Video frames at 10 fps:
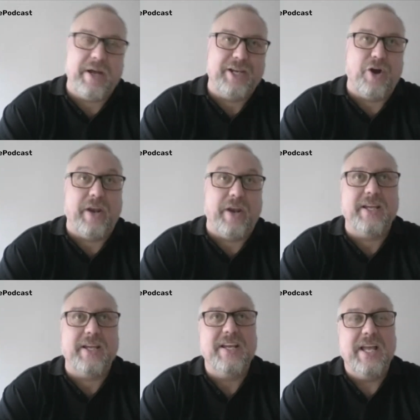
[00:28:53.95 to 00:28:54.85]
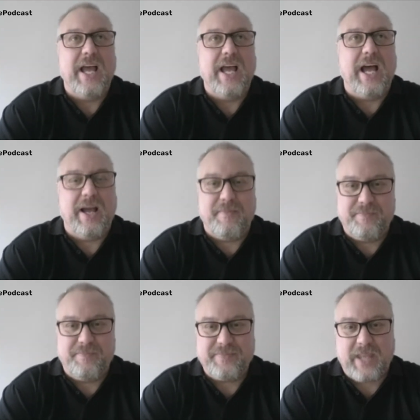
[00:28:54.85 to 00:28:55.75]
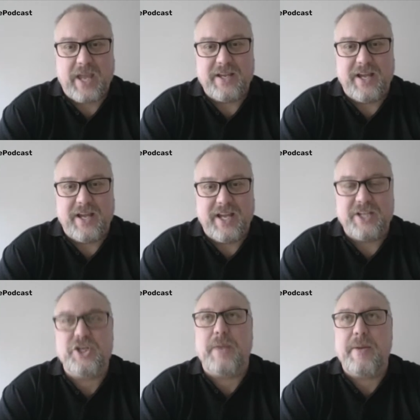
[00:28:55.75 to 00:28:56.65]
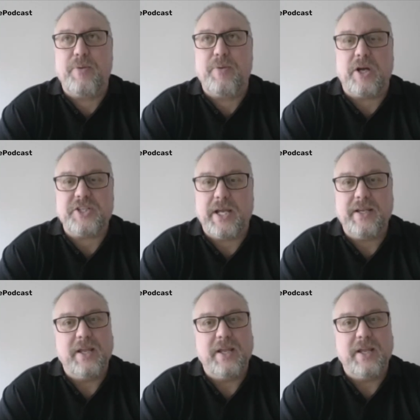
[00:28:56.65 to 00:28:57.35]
colleague, um, uh, Jamie Prosser.